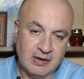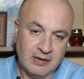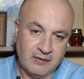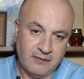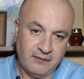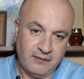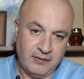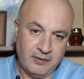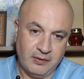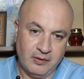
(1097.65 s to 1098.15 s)

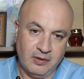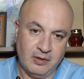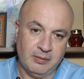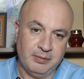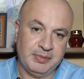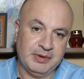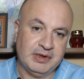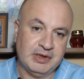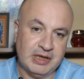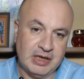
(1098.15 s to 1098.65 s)
from
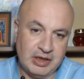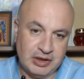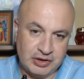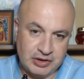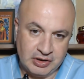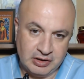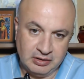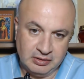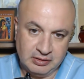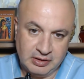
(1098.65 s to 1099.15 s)

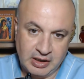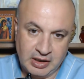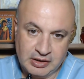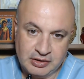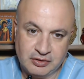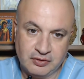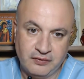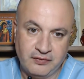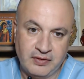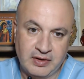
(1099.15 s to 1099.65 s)
potential
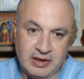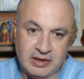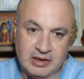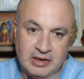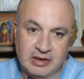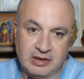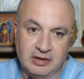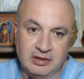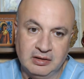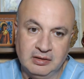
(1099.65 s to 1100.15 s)

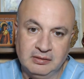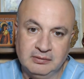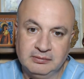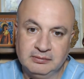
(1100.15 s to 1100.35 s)
esophageal